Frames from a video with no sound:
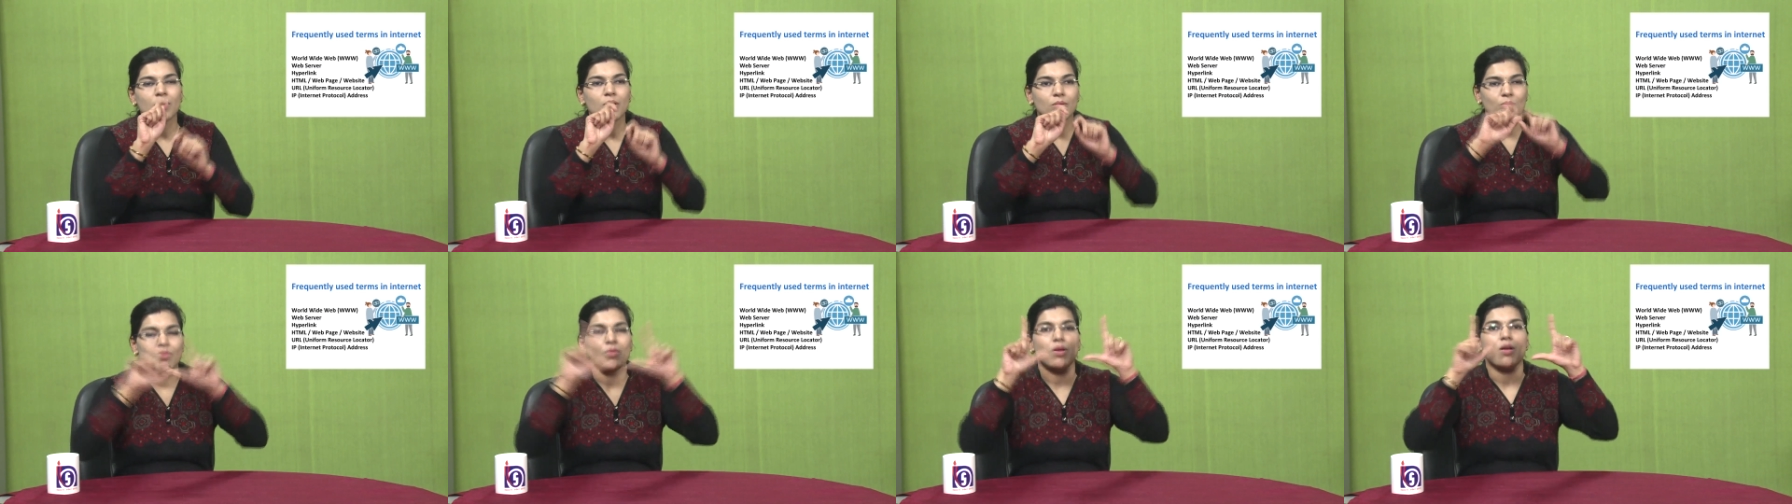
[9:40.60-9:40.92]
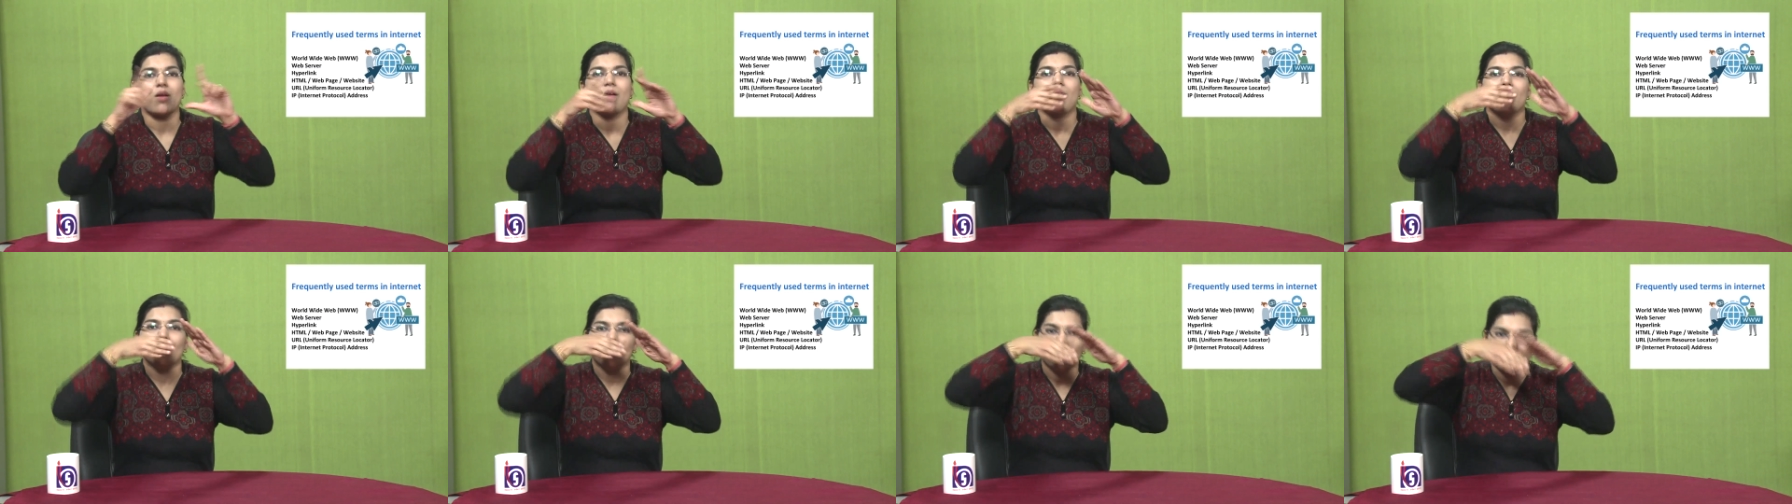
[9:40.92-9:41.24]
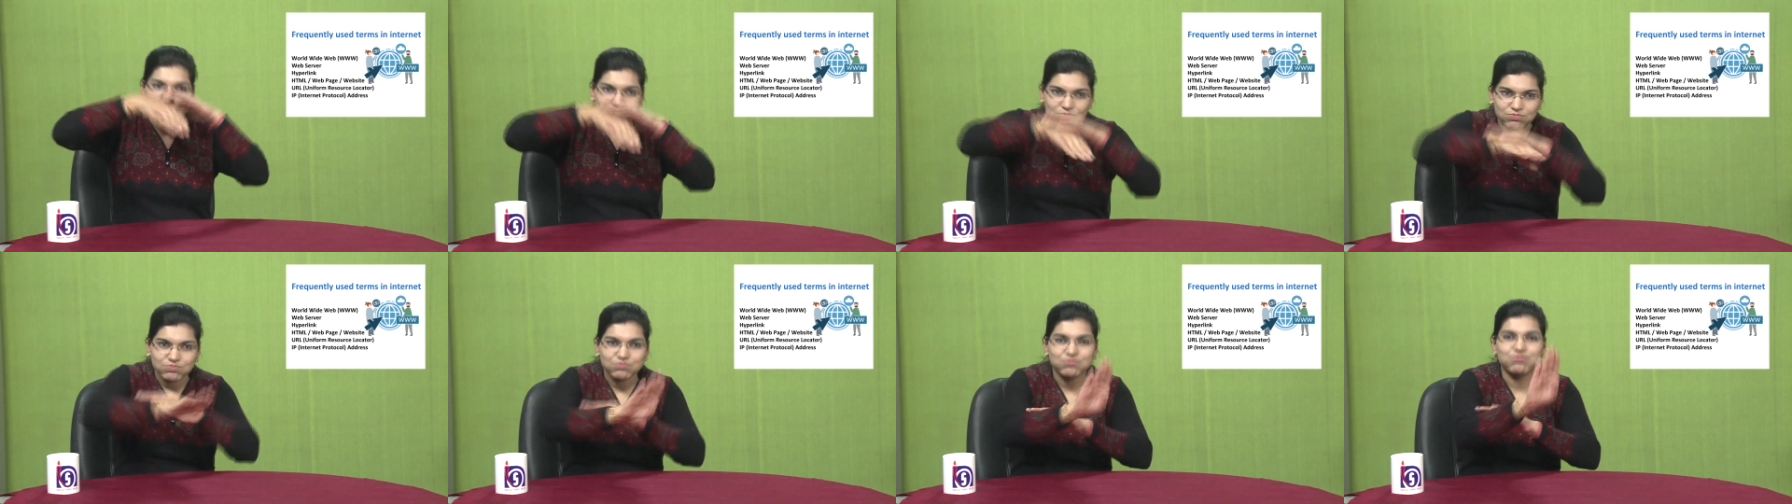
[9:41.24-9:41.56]

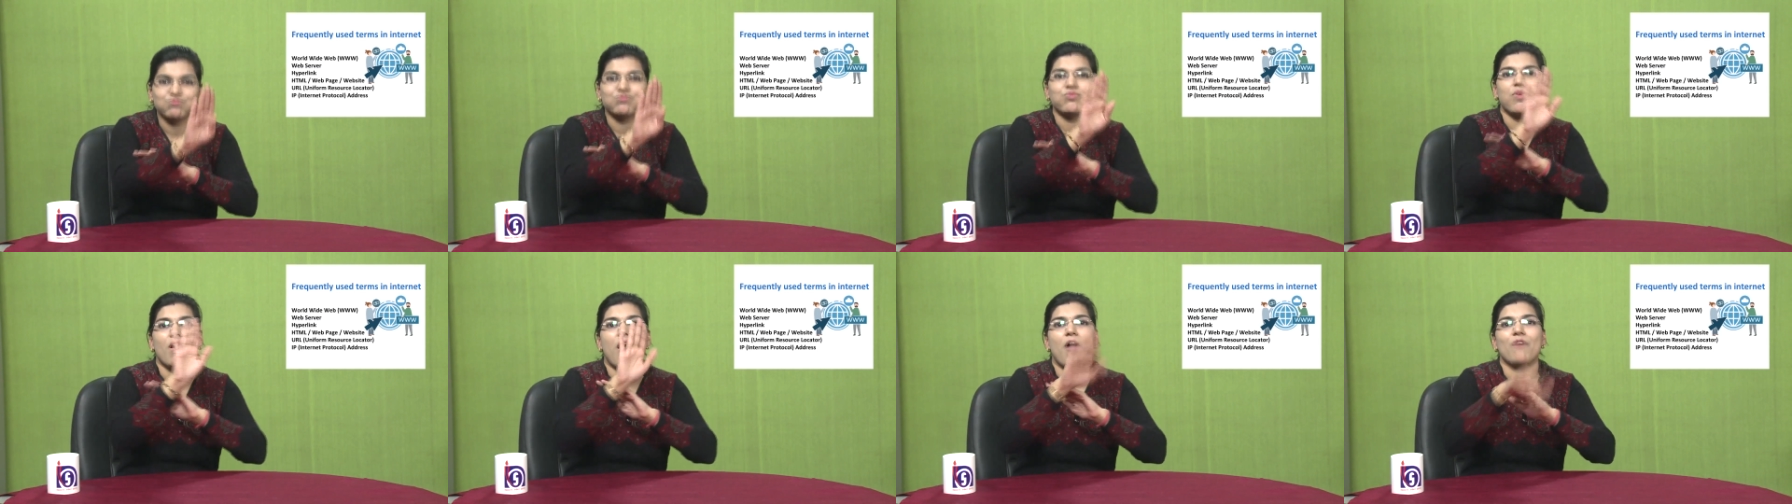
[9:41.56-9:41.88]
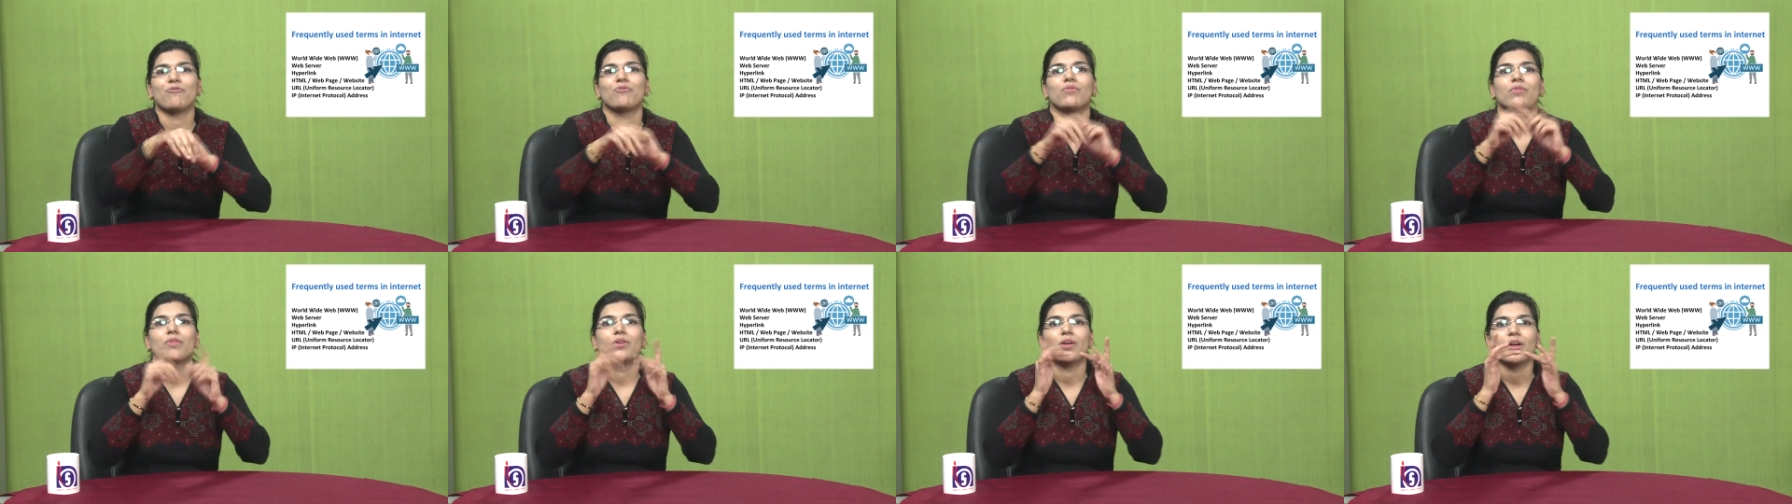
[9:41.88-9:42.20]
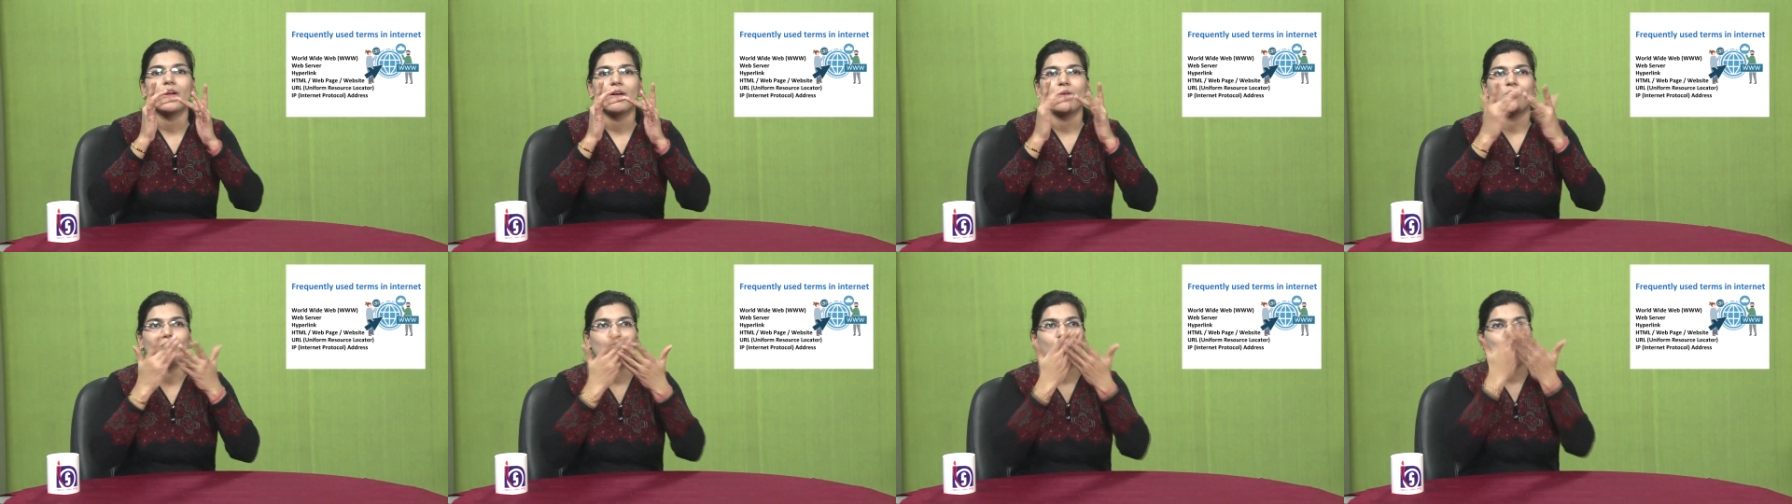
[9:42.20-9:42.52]
Hyperlinks
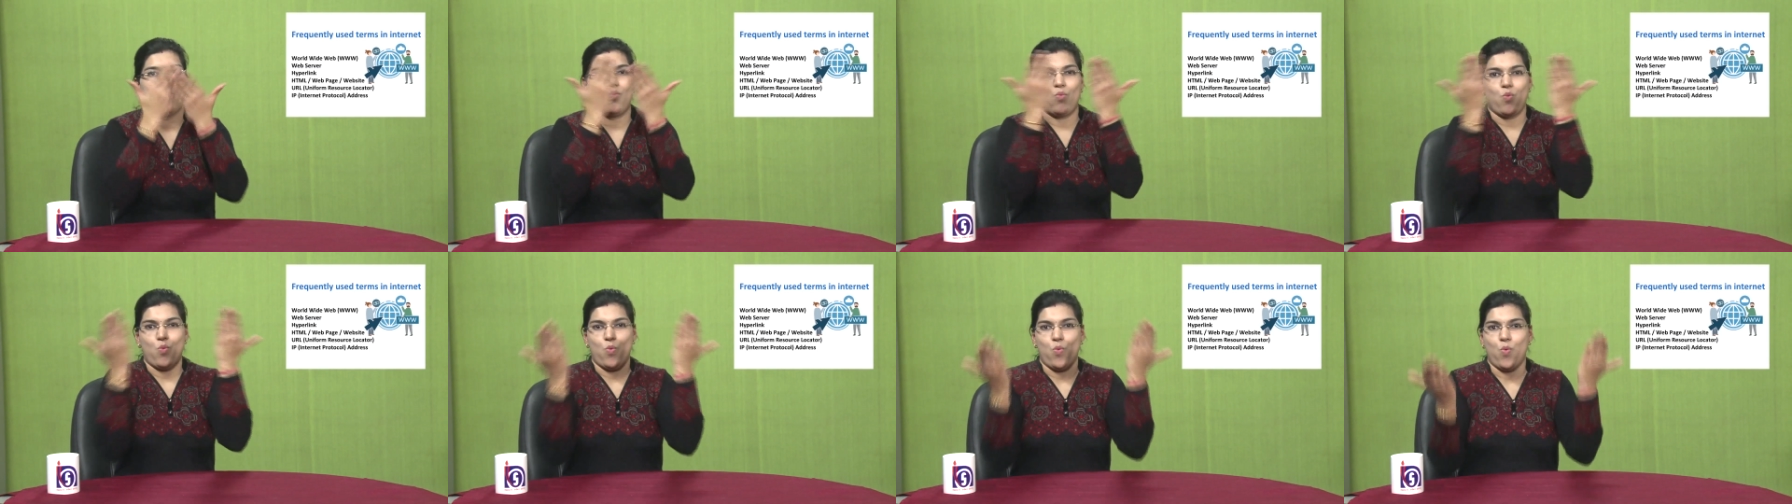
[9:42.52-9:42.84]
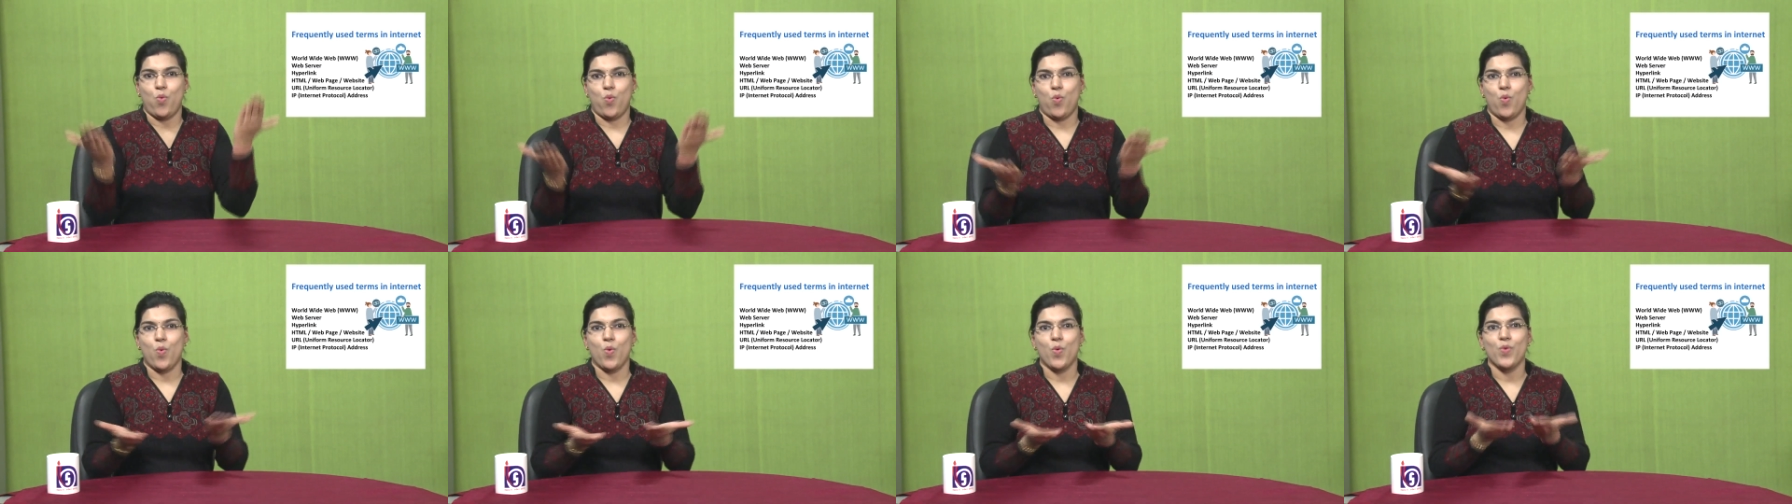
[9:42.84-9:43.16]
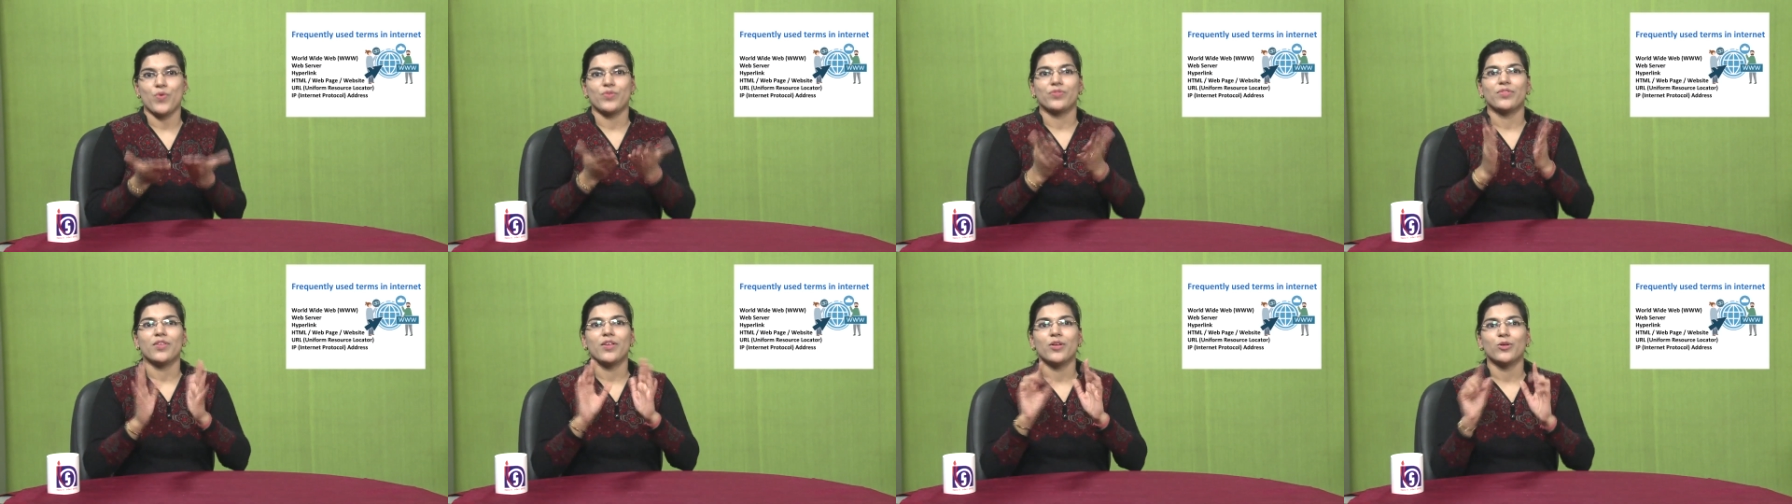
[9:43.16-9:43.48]
have an
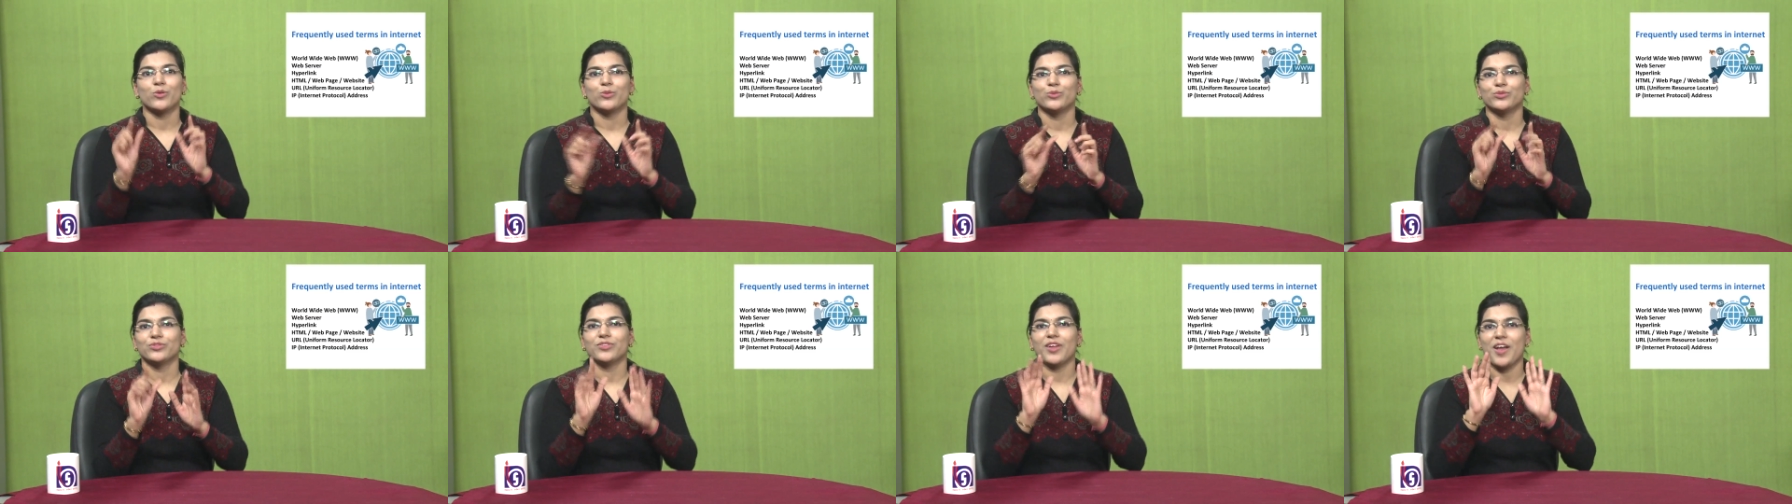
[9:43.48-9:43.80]
important role.